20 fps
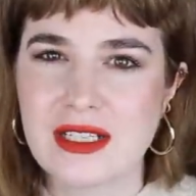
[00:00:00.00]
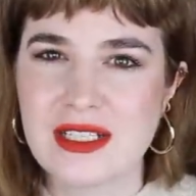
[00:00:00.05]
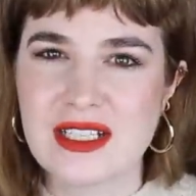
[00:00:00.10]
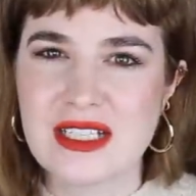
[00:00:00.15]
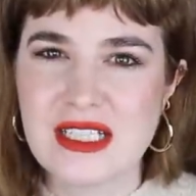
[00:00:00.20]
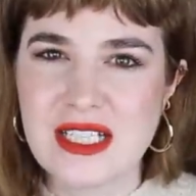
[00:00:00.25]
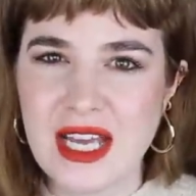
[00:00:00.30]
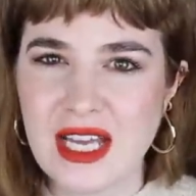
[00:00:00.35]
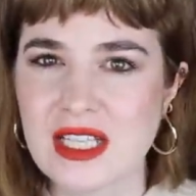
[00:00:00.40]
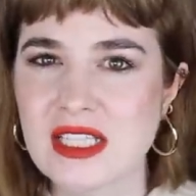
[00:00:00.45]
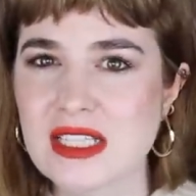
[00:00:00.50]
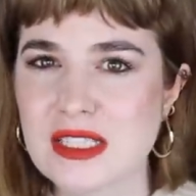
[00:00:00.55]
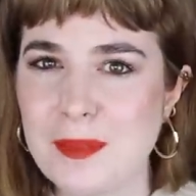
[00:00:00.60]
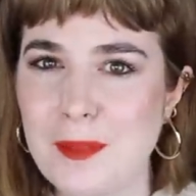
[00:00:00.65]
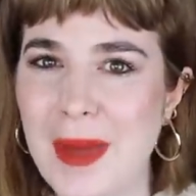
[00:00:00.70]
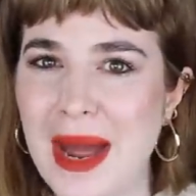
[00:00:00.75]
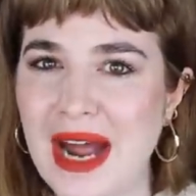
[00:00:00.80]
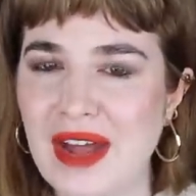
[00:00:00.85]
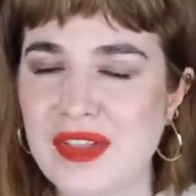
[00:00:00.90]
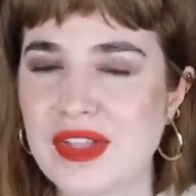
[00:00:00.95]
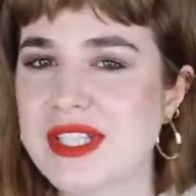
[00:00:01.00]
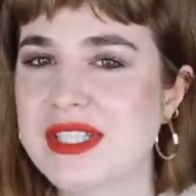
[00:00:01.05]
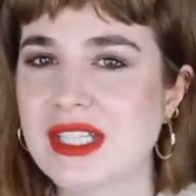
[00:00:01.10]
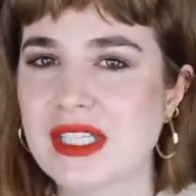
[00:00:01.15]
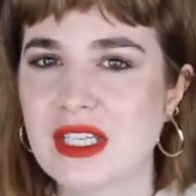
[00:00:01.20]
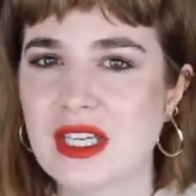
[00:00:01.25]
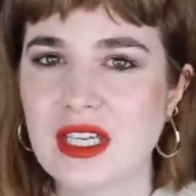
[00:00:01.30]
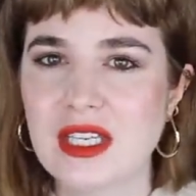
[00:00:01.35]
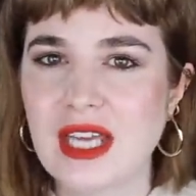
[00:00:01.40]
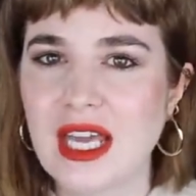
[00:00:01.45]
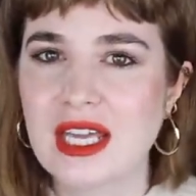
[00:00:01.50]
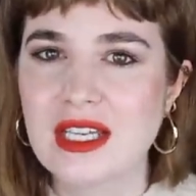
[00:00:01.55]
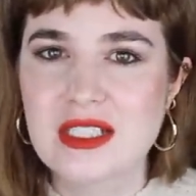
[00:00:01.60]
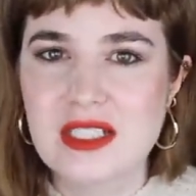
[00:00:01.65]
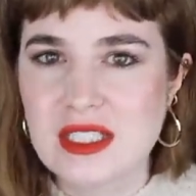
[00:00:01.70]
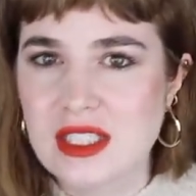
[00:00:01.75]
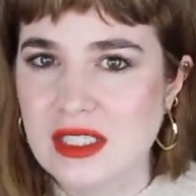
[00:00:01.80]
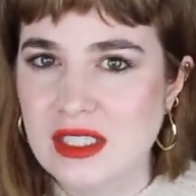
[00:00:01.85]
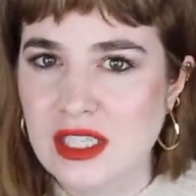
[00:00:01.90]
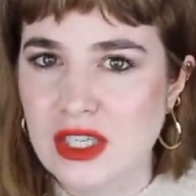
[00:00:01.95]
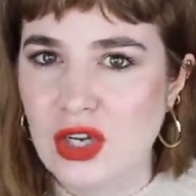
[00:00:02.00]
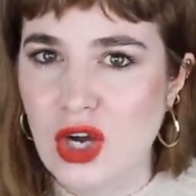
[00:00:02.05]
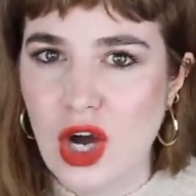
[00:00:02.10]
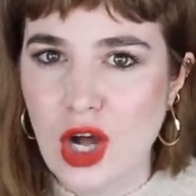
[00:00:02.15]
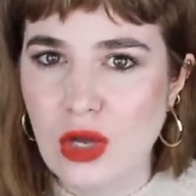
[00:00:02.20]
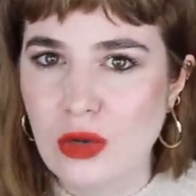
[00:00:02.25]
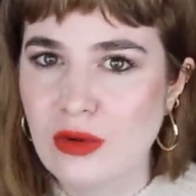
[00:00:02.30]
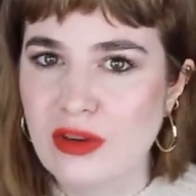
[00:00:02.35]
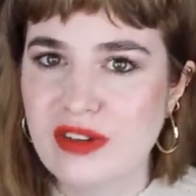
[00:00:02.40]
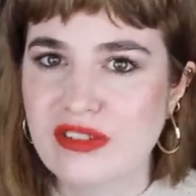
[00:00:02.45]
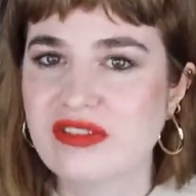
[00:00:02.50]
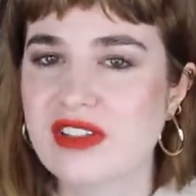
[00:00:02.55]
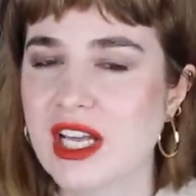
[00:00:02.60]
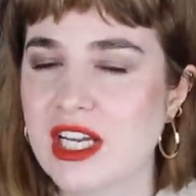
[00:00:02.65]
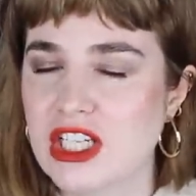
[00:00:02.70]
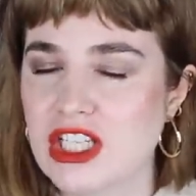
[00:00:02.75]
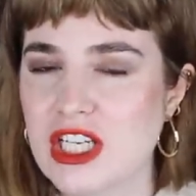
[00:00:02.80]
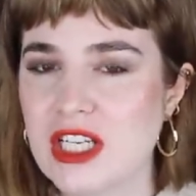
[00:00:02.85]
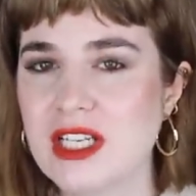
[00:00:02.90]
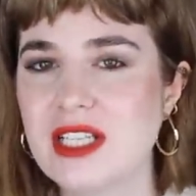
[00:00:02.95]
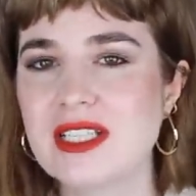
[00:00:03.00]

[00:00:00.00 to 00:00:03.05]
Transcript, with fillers: intense matte that's like canceling all reflection.